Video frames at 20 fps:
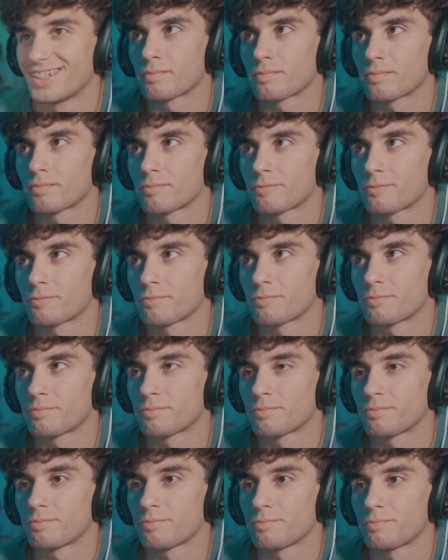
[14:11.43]

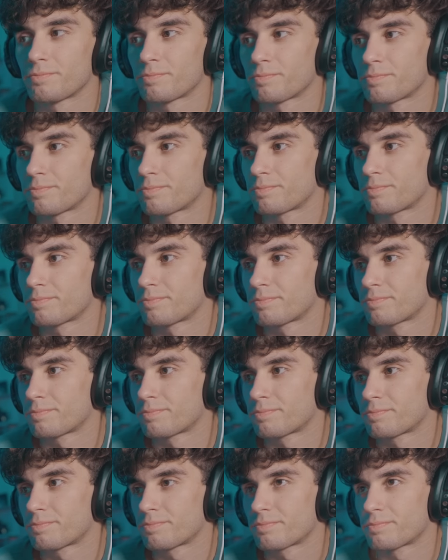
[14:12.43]

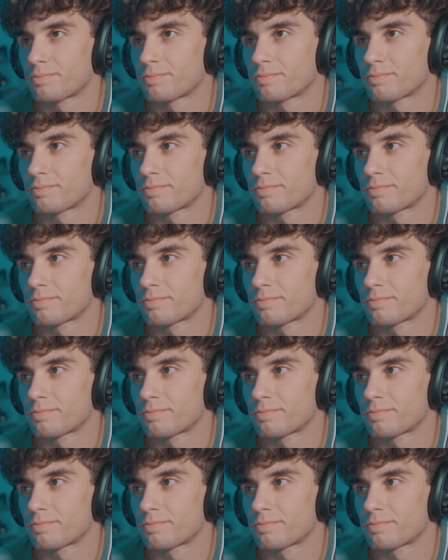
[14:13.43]
(silence)